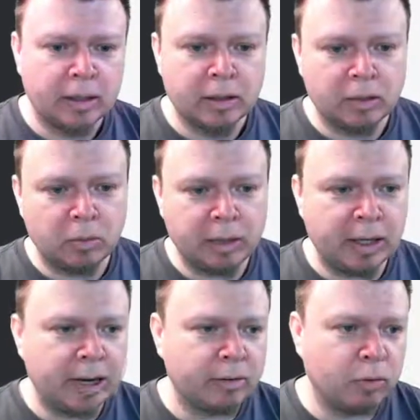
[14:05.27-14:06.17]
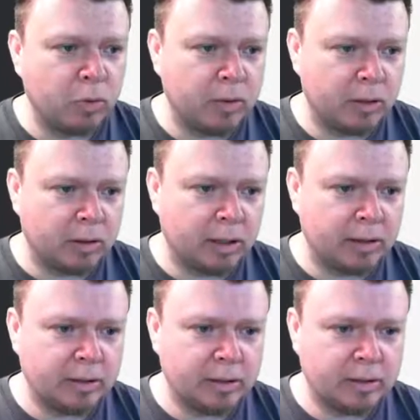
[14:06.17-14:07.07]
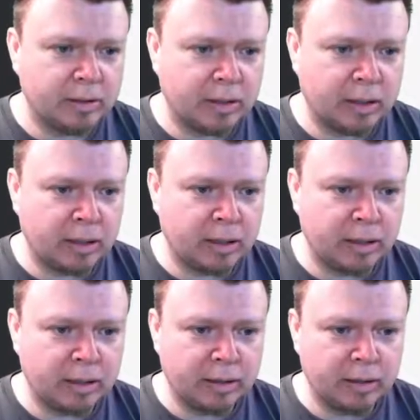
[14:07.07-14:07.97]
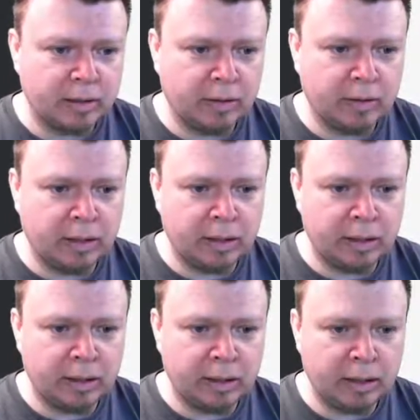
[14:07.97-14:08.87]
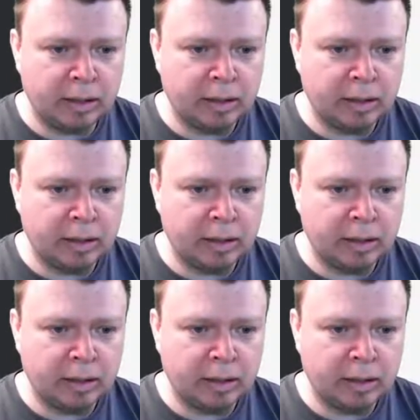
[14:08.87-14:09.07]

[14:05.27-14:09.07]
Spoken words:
So we can add a formula, right, and say the